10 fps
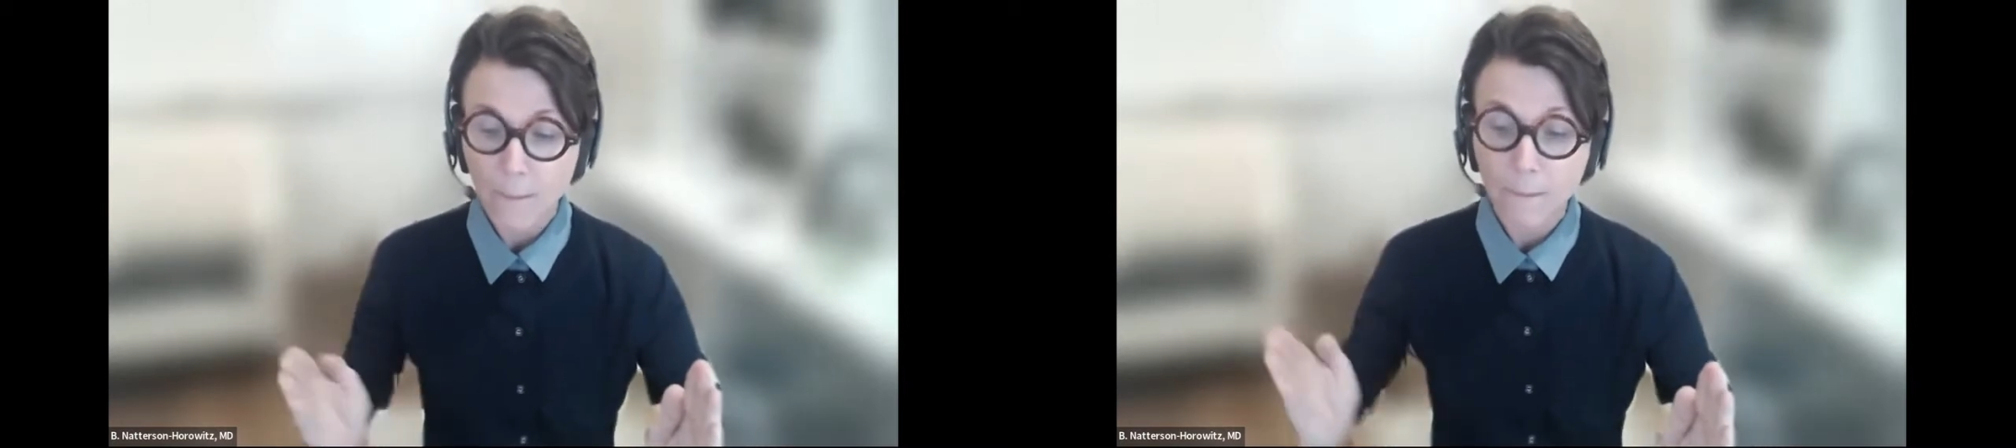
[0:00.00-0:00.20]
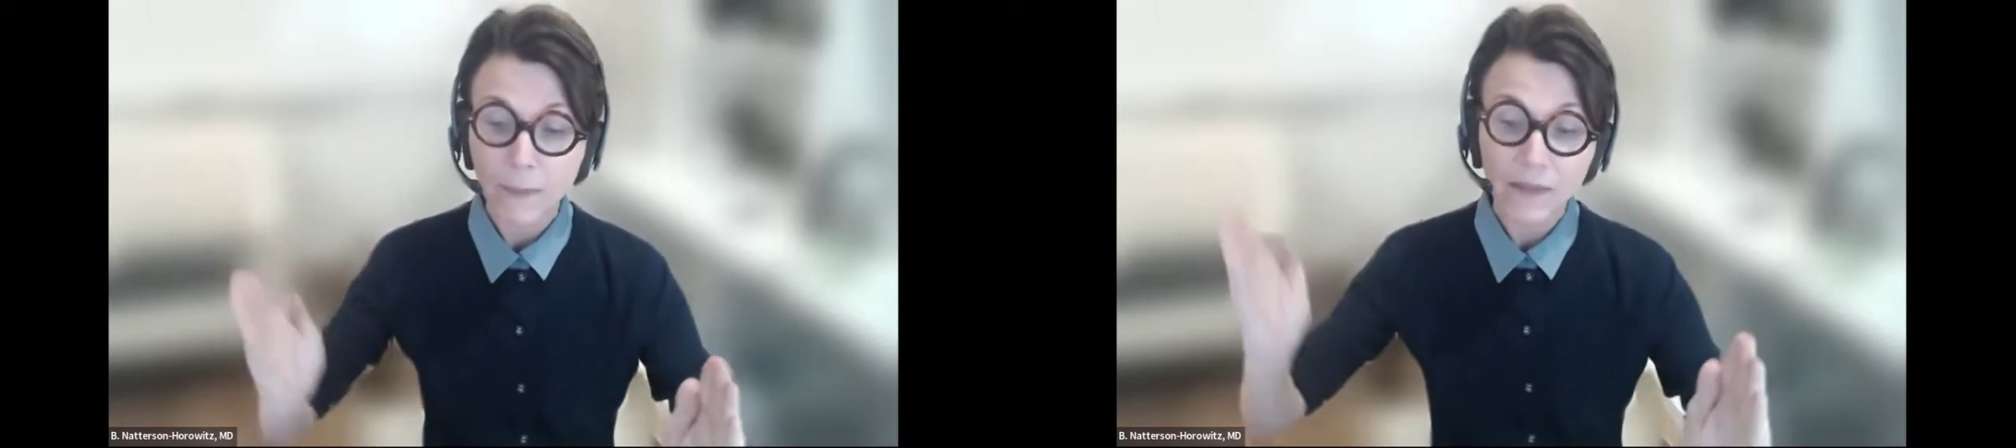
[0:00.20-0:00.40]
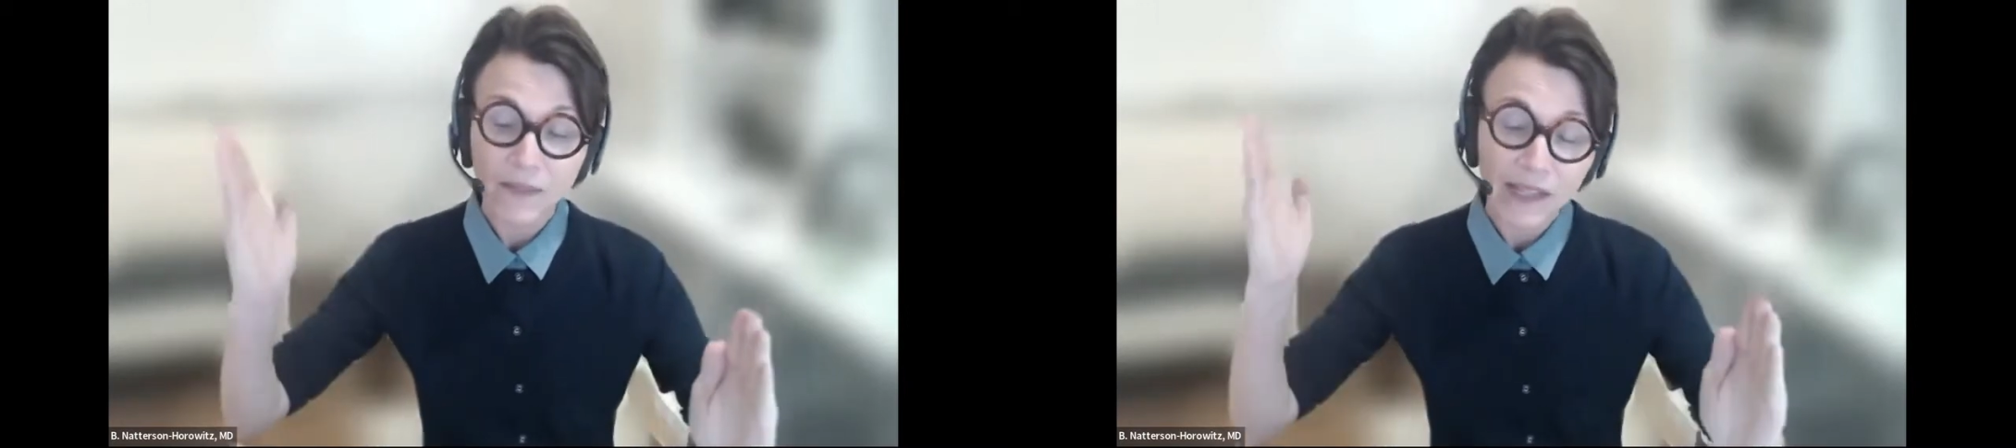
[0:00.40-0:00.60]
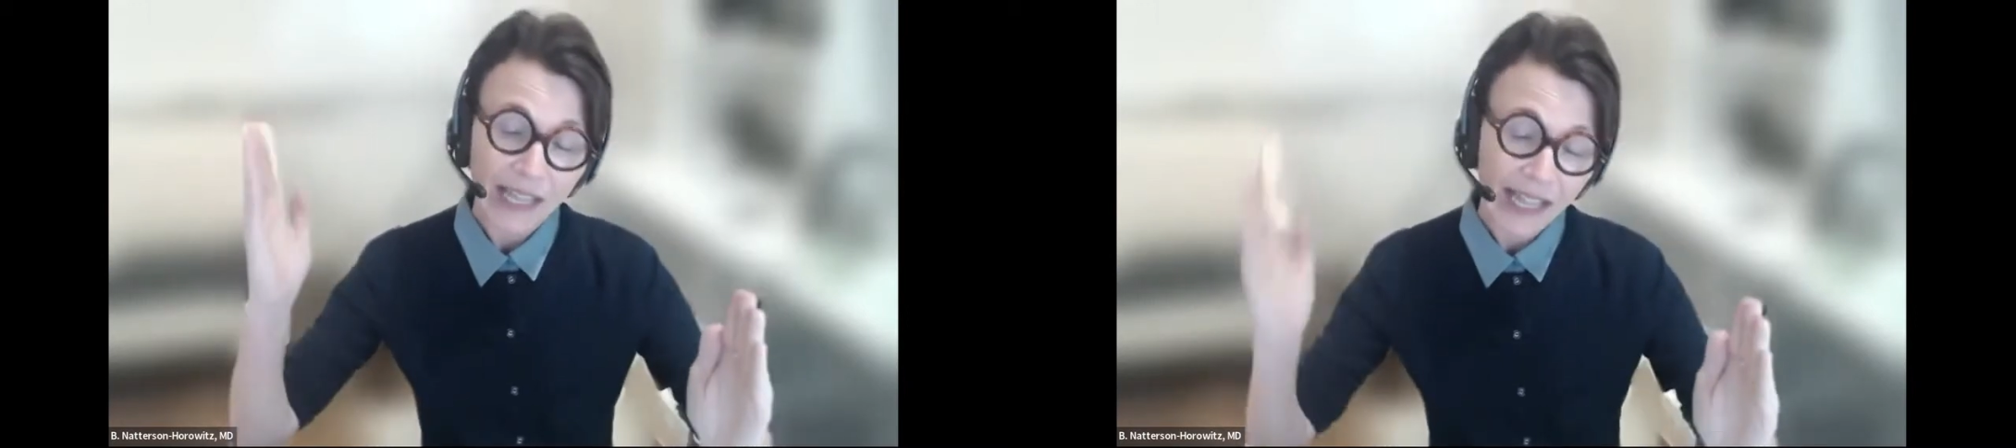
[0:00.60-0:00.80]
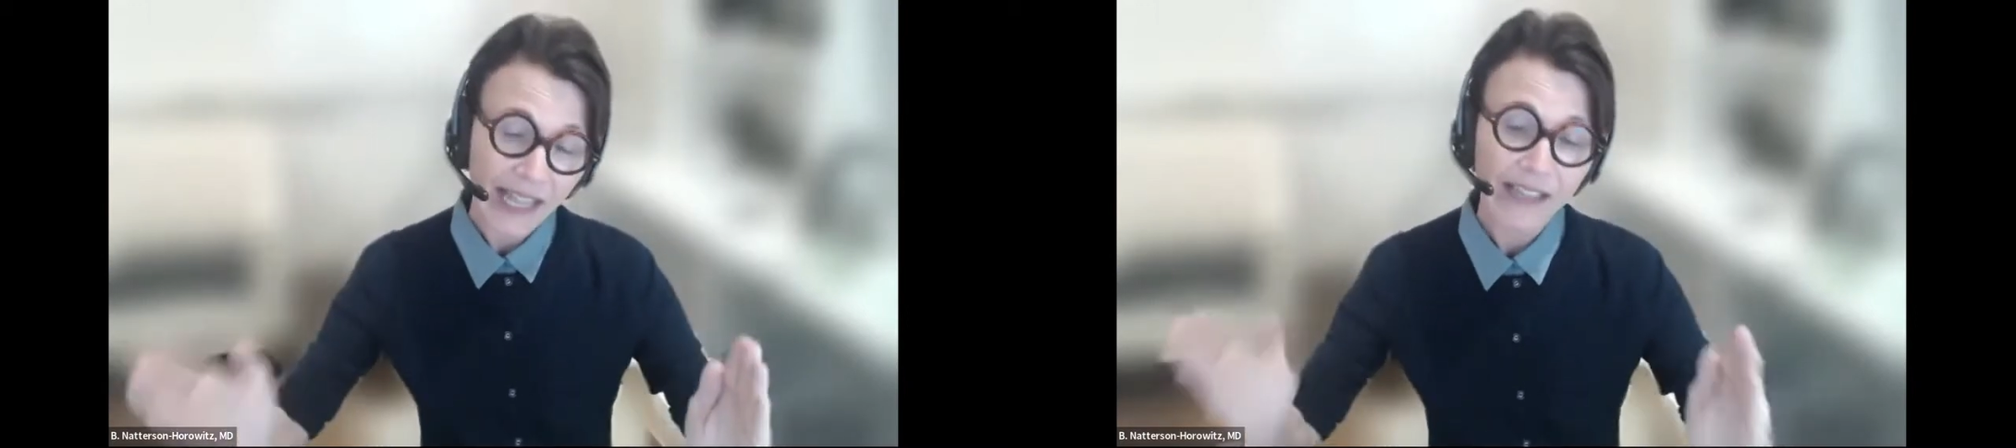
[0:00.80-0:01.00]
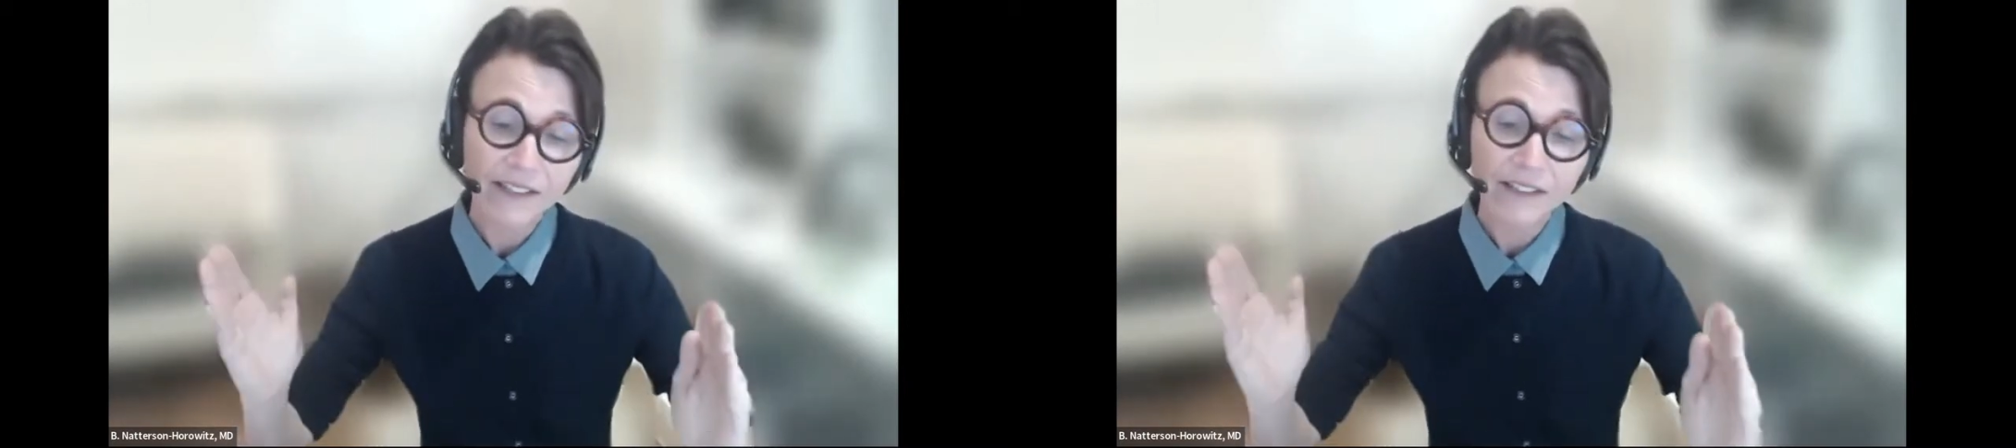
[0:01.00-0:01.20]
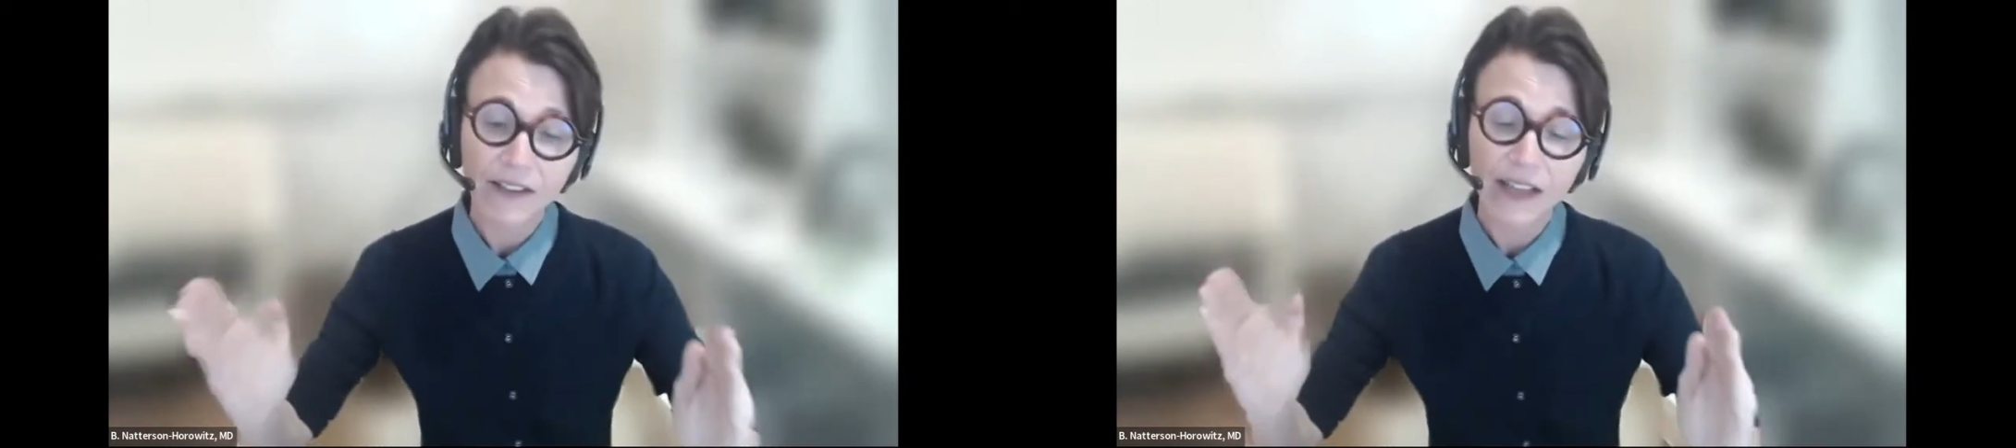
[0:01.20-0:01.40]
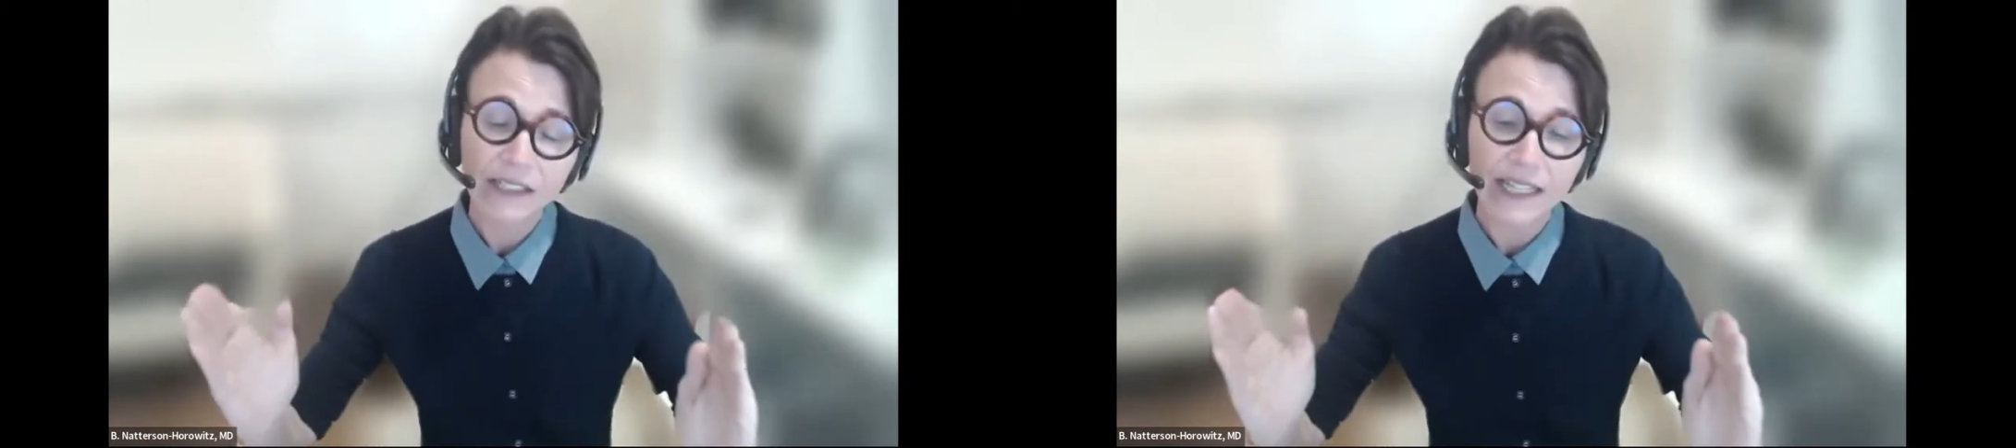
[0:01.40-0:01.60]
but the end of
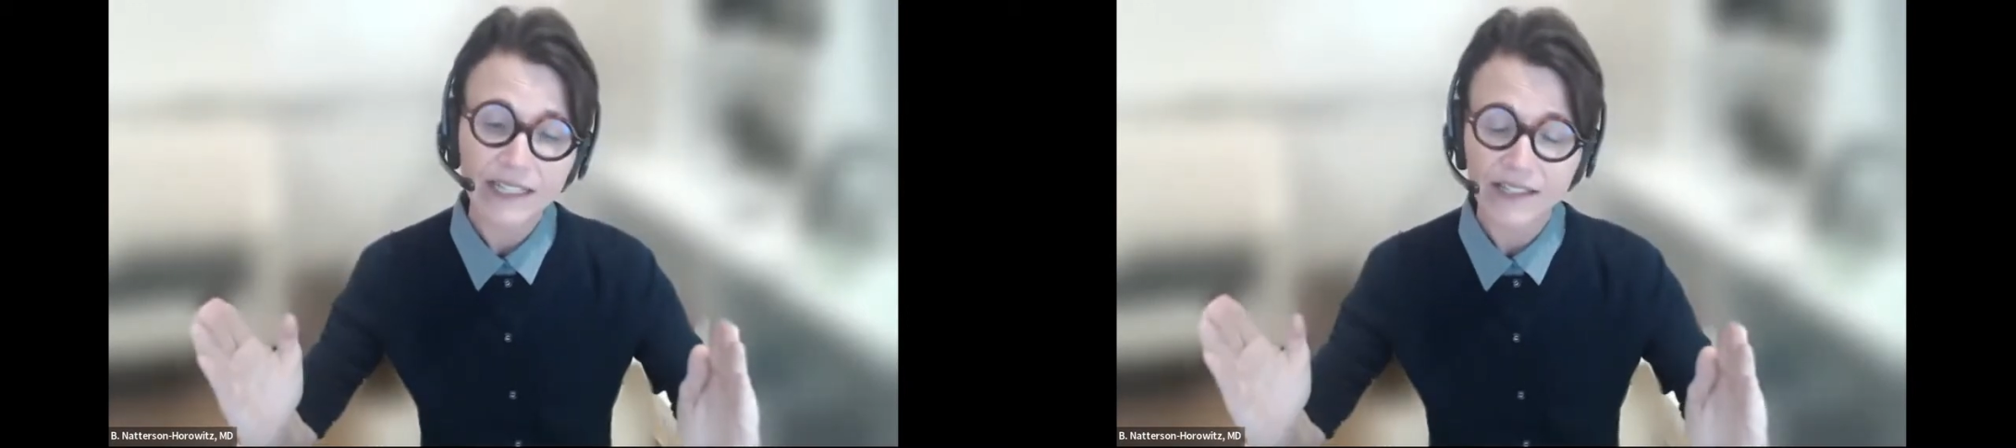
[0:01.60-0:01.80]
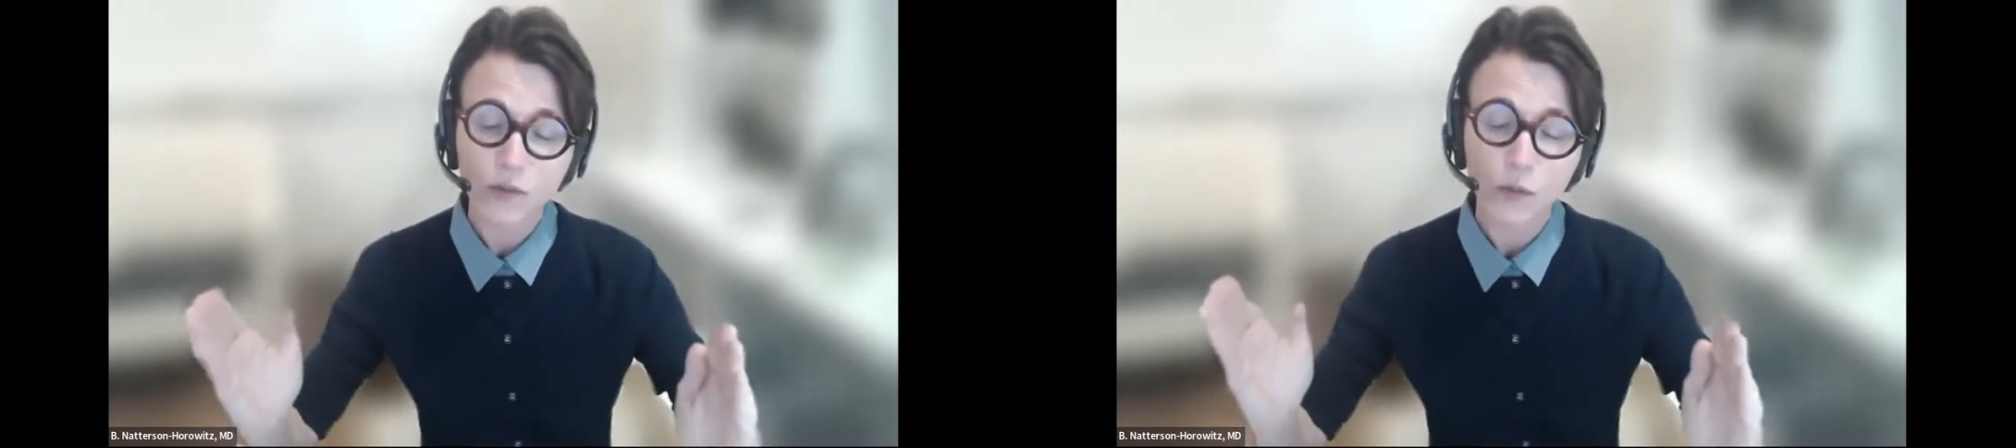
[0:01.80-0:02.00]
adolescence